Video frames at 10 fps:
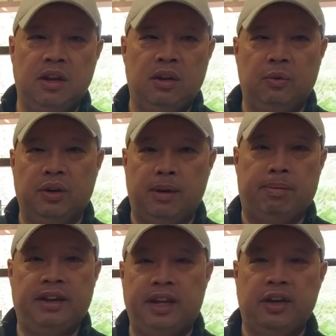When I'm
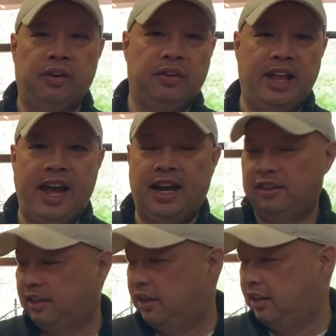playing on that,
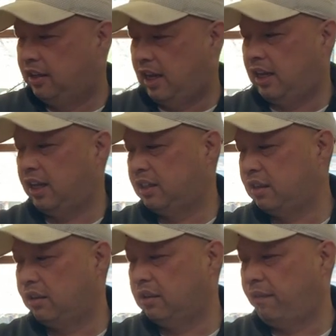I like
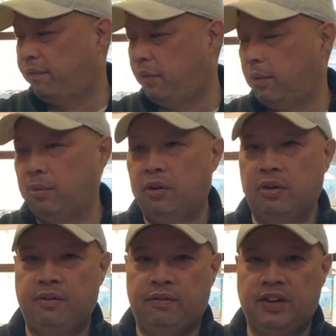the firmer
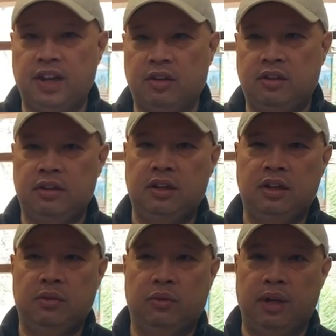feel.
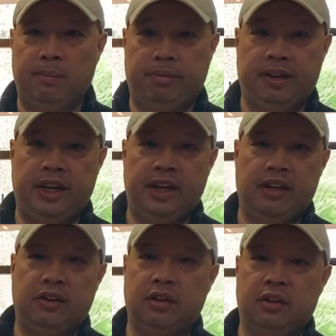When I'm playing
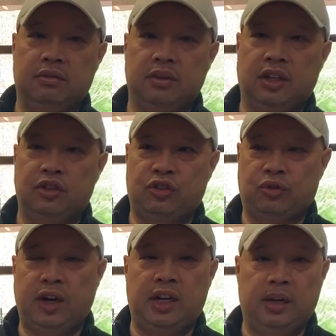on a
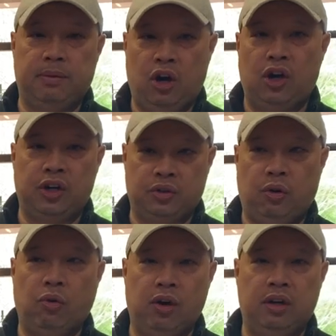straight up hard
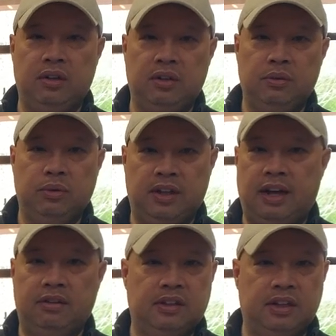court
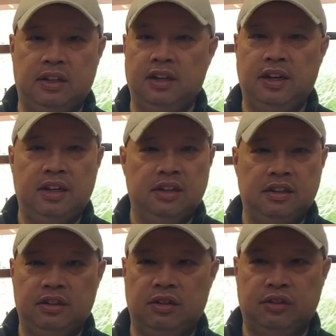without the,
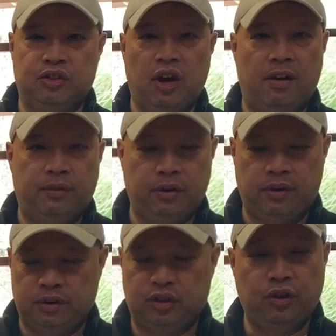you know,
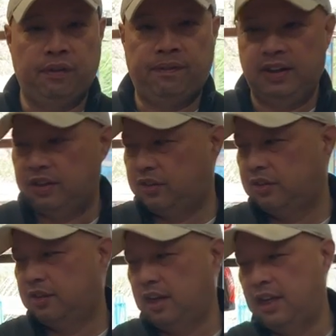softer surface,
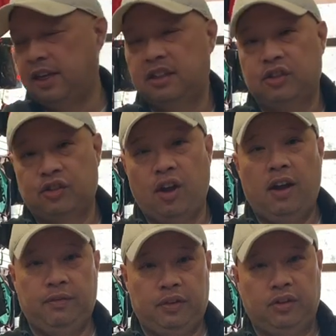I like the
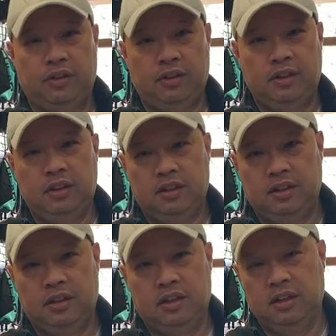softer
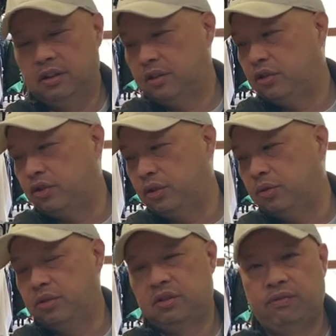
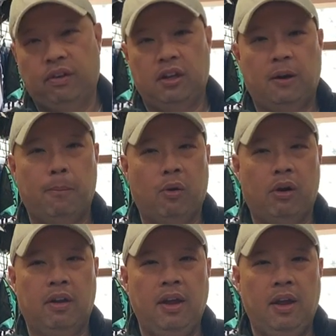shoes for a little
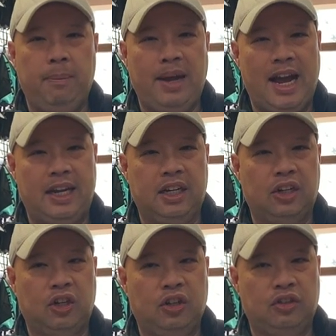more padding and
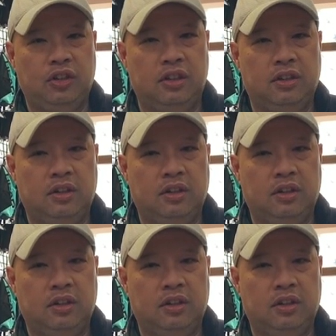cushion.